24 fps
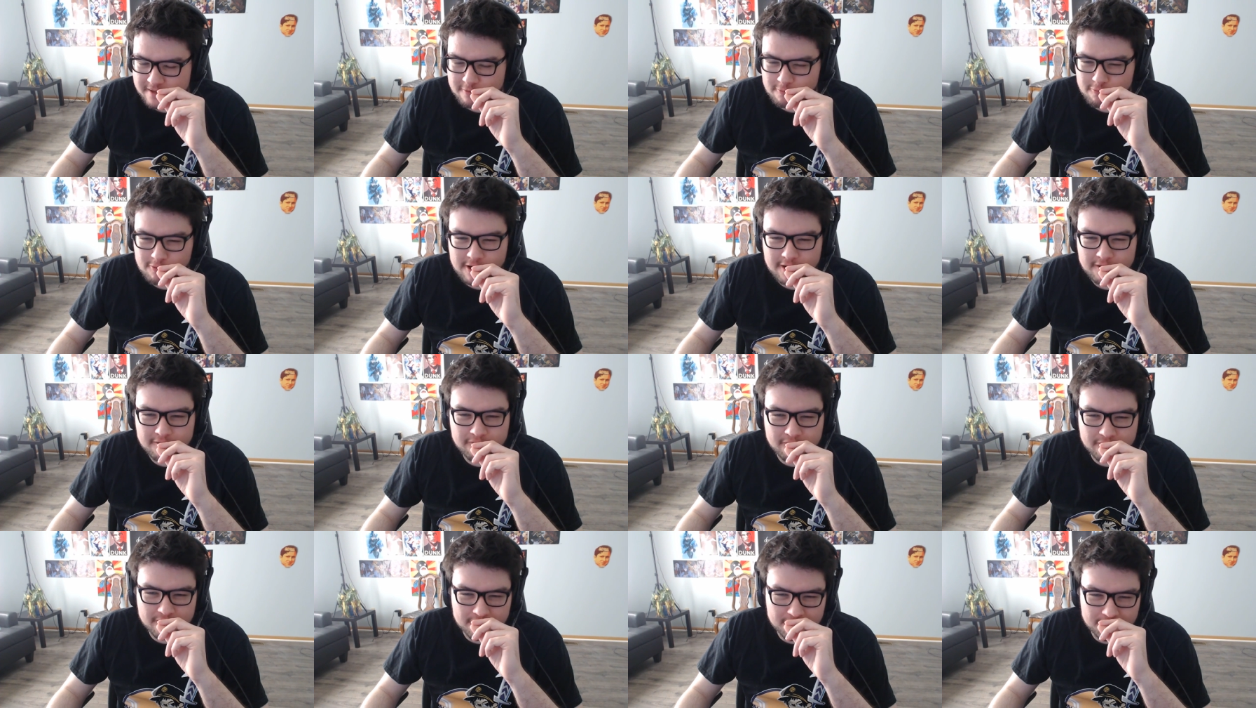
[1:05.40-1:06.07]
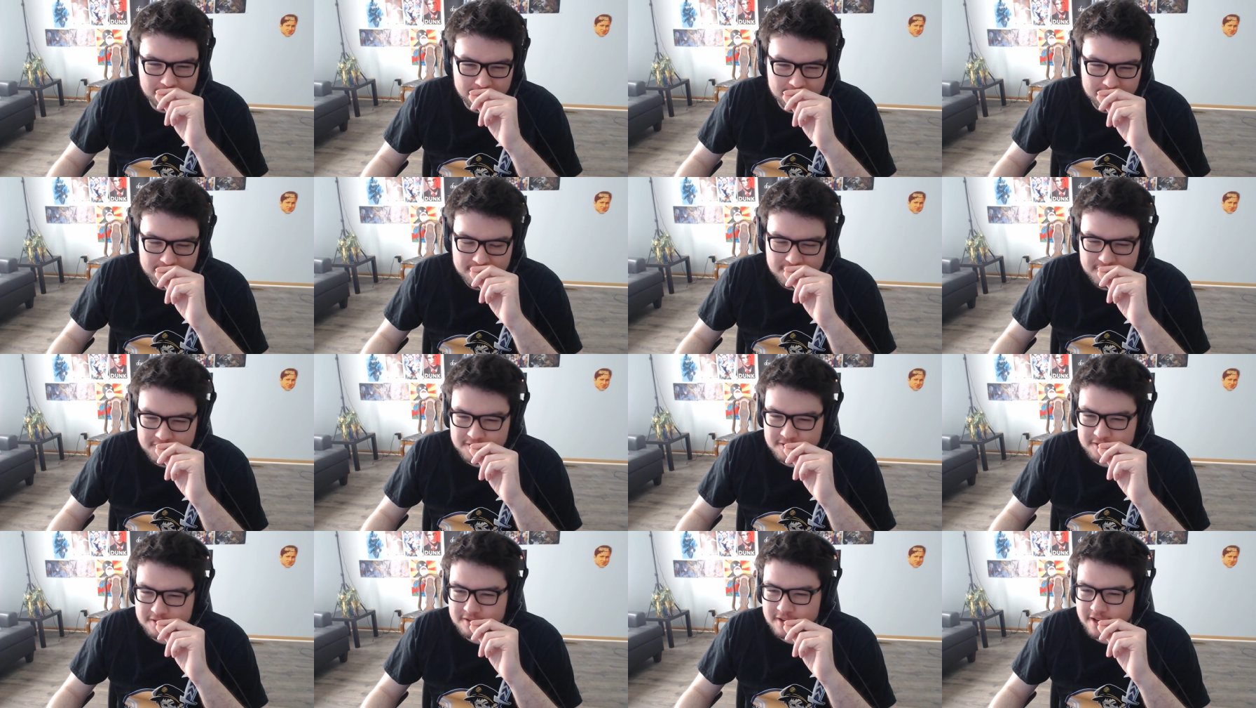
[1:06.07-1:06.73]
well for the first
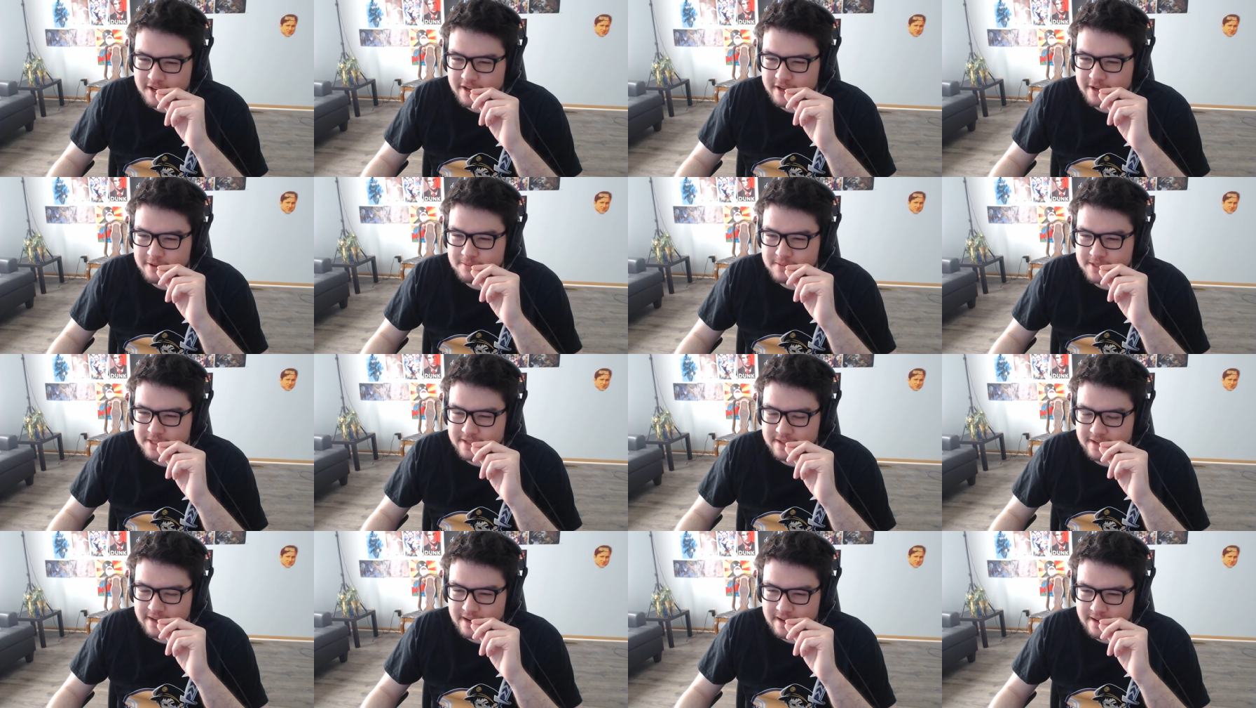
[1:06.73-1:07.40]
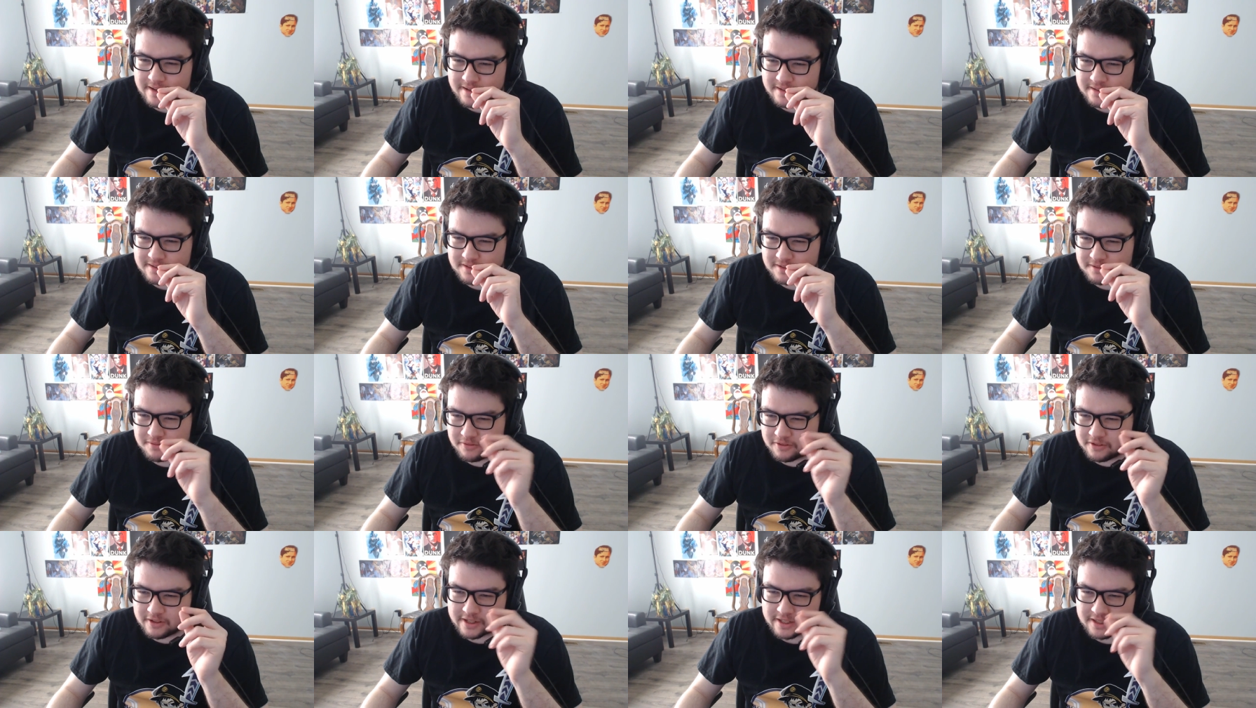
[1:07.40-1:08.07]
2 games, and then I inted
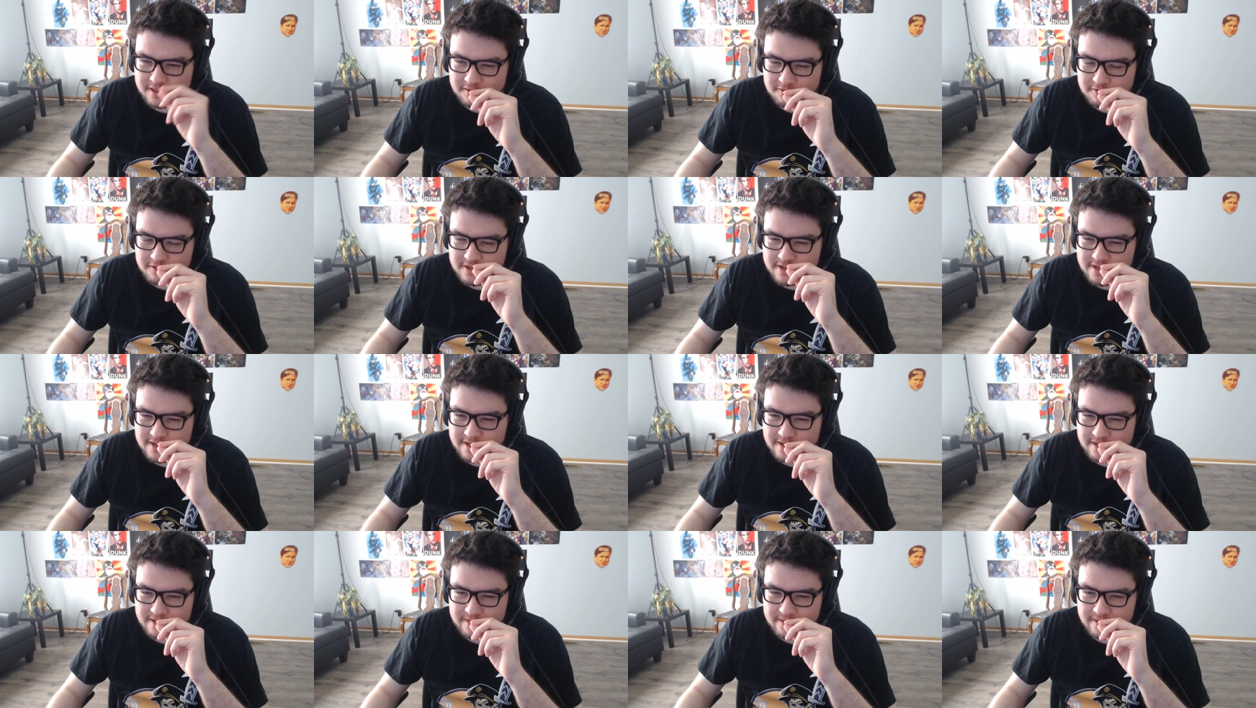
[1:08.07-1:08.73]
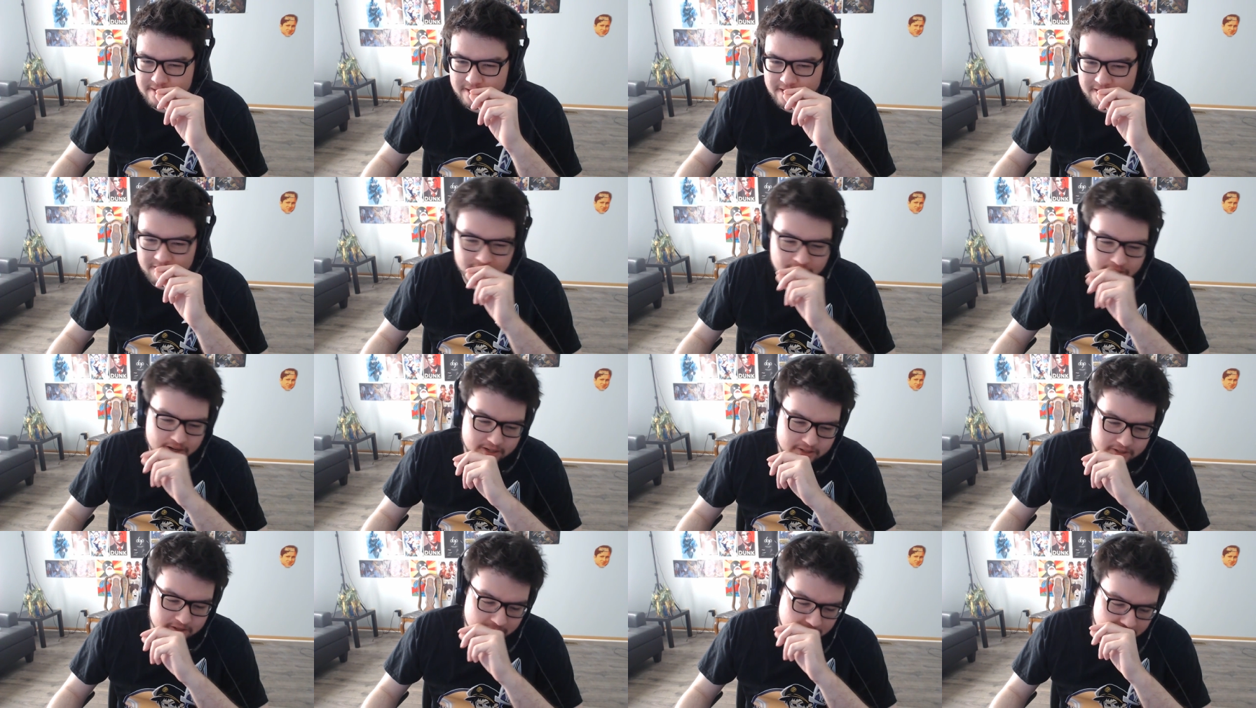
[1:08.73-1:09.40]
for like 3, and then I
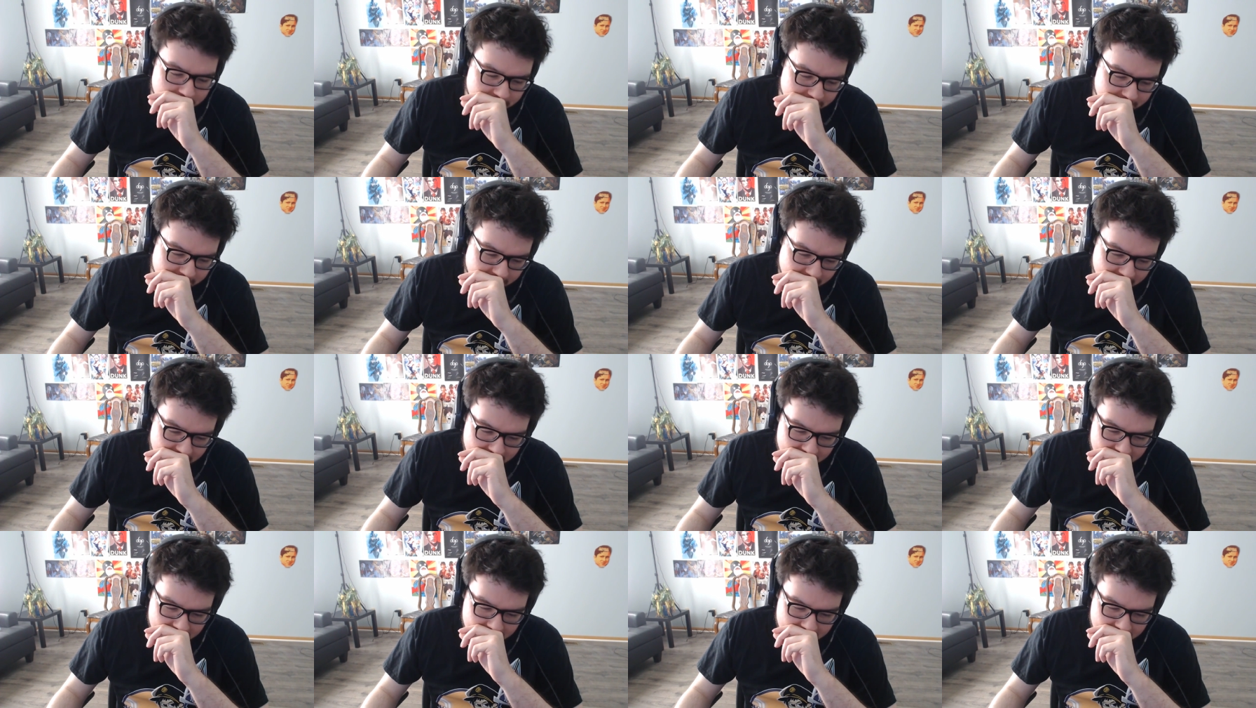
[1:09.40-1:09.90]
rage quit.